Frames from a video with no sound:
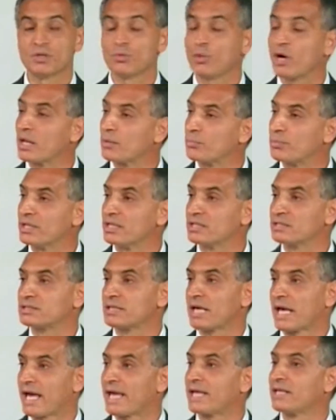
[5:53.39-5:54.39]
well
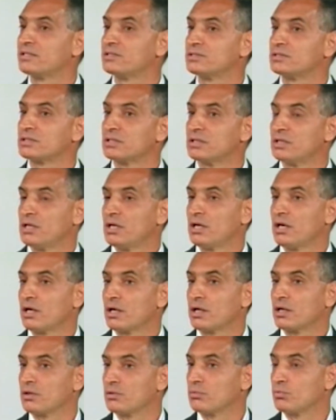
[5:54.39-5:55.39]
built, and
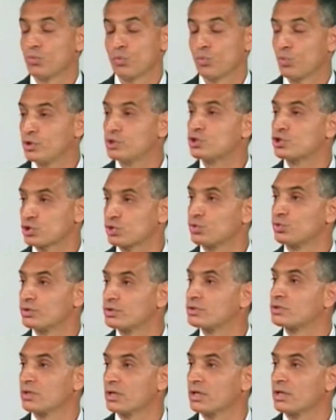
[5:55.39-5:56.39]

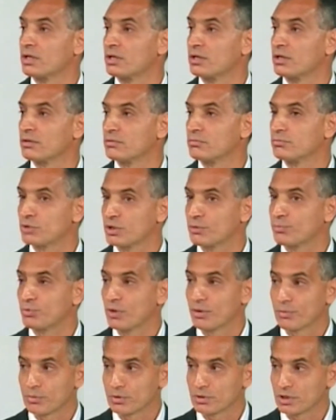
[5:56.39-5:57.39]
withstood
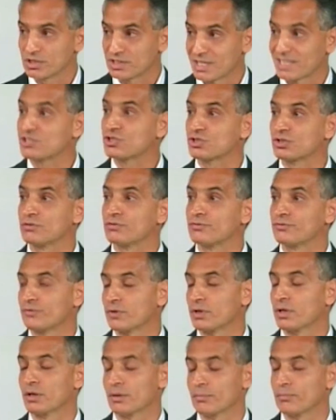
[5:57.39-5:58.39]
the test of
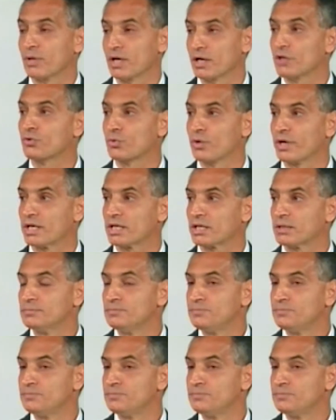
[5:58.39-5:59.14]
earthquake.